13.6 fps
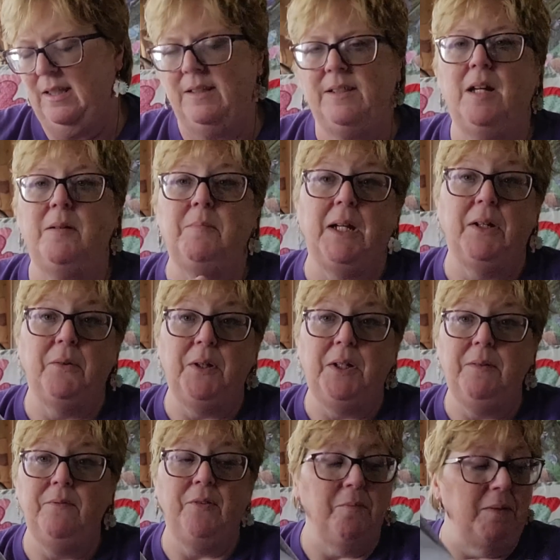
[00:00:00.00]
I got my
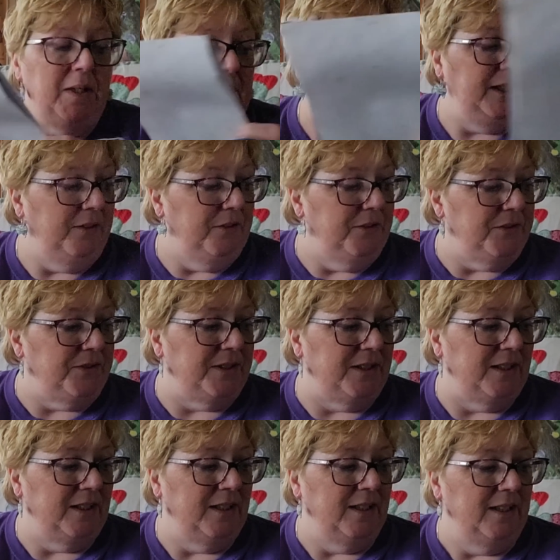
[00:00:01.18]
cream for my ears.
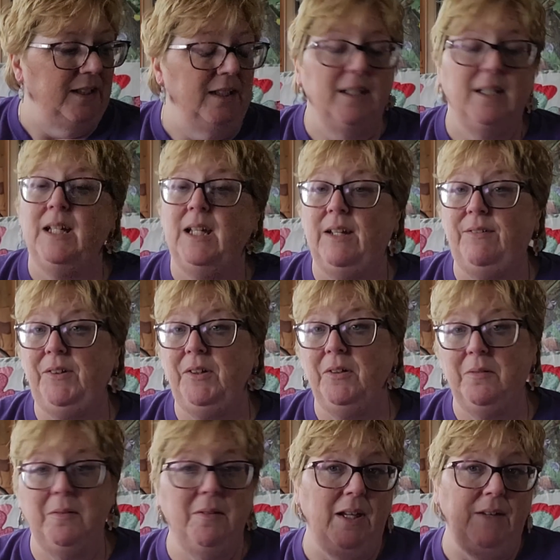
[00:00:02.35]
If
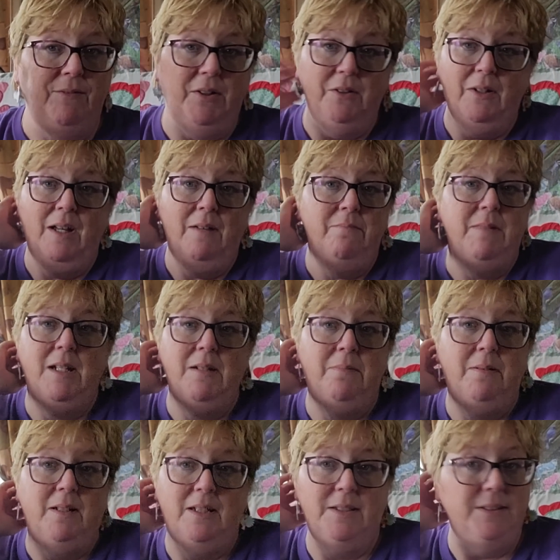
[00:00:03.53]
you have
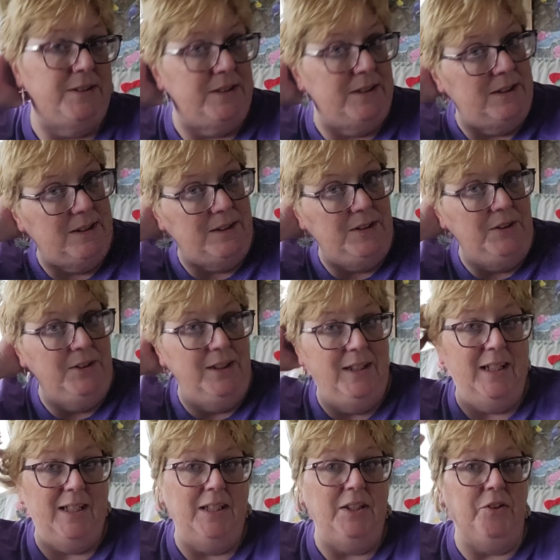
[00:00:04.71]
menopause, you can
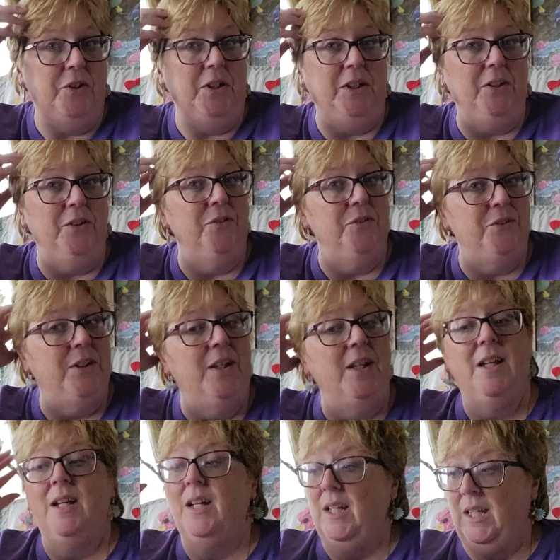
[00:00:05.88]
get itchy ears.
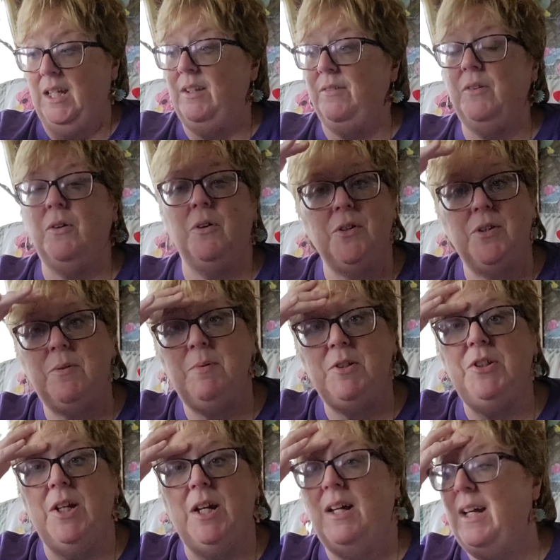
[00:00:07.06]
And of course,
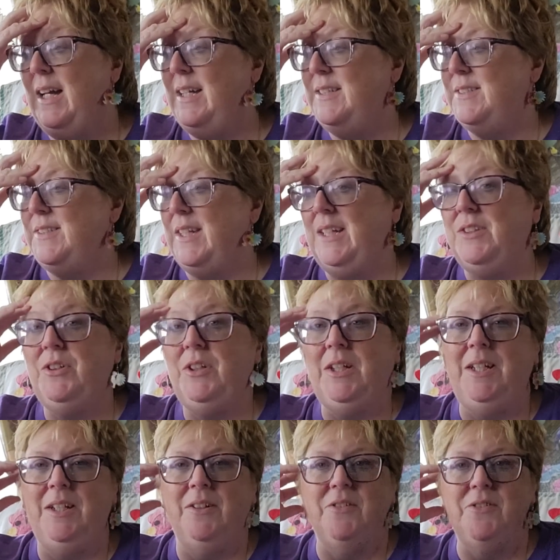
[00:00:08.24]
Michelle has
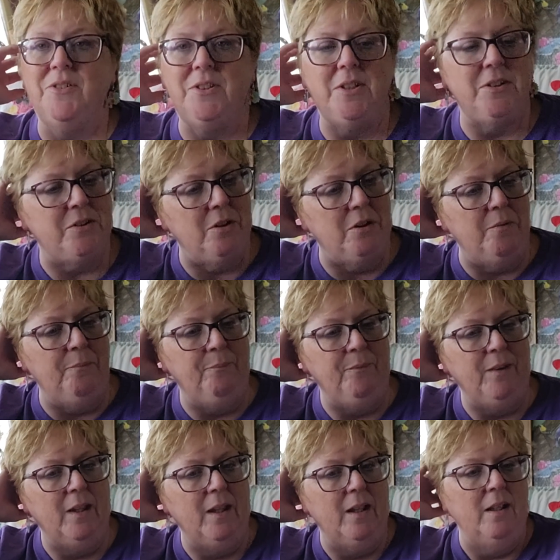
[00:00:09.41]
itchy ears. So
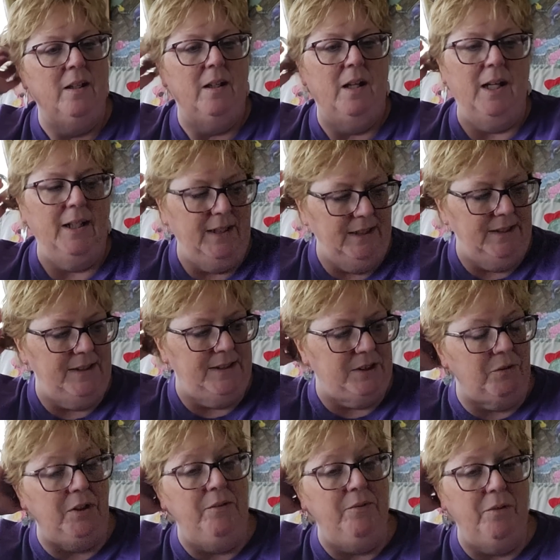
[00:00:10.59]
I get this
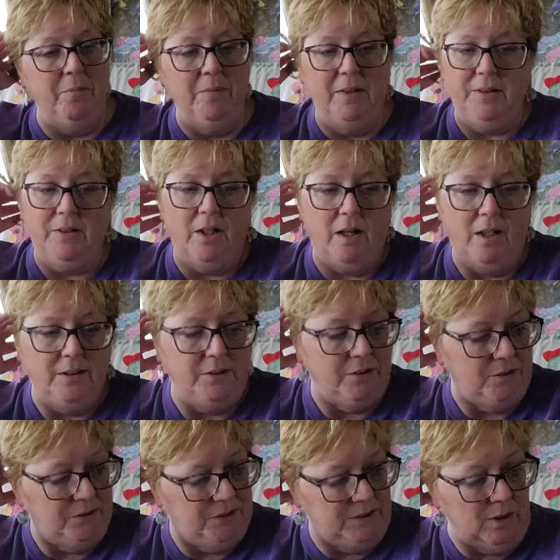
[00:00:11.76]
cream from the
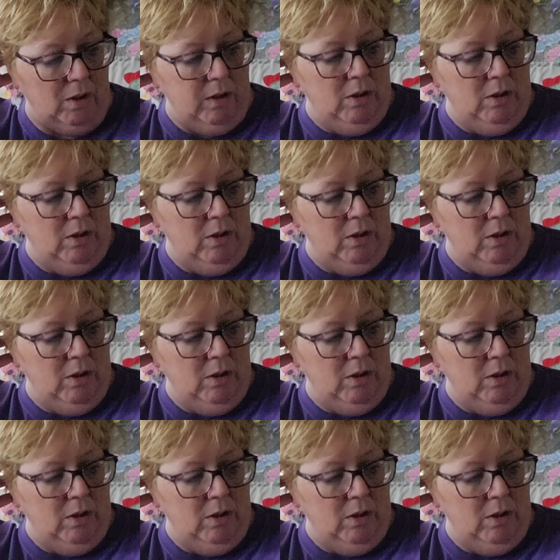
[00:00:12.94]
doctors.